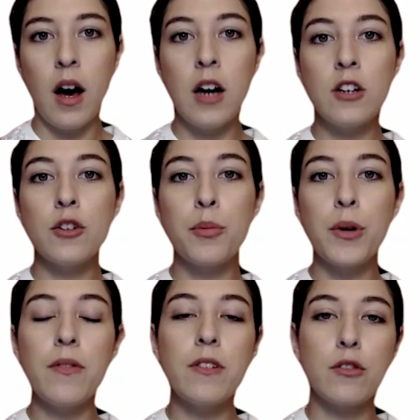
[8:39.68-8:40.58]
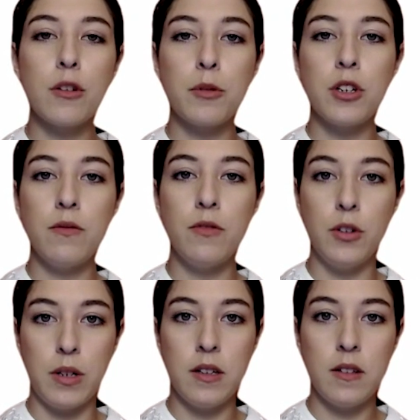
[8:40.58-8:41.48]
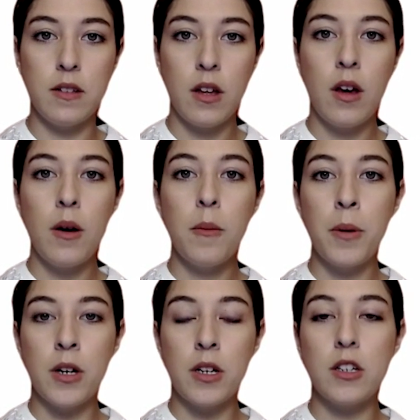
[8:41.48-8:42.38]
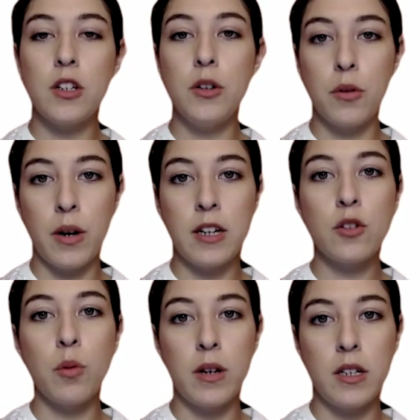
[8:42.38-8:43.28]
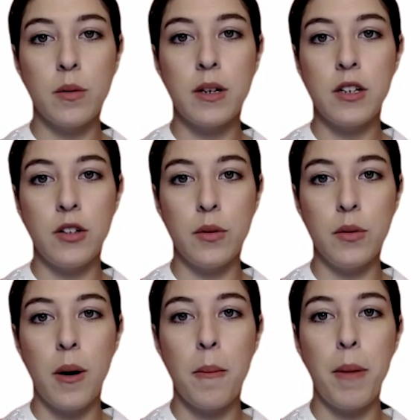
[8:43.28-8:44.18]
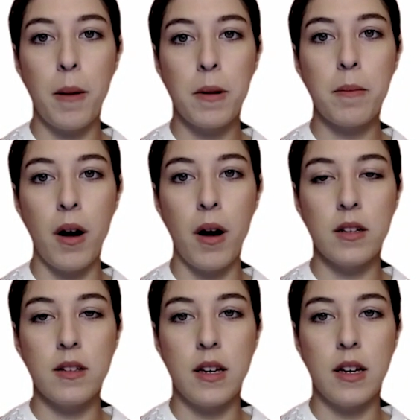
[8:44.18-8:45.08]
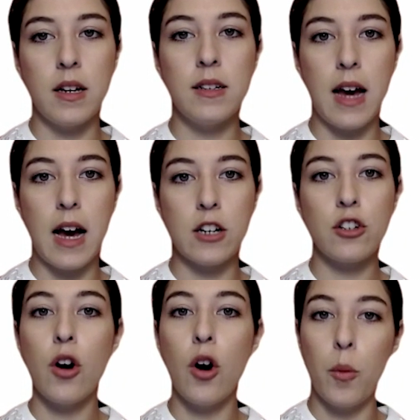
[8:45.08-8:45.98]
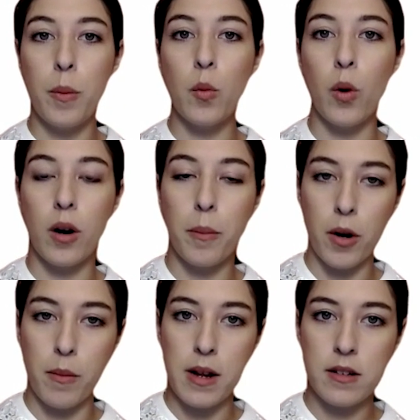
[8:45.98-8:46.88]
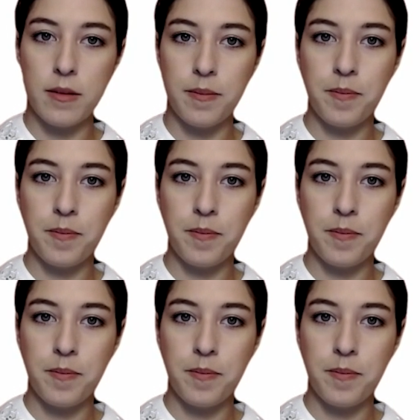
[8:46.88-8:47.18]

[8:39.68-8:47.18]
Under brief description of duties, put Ukraine 2022 public policy dash open work permit.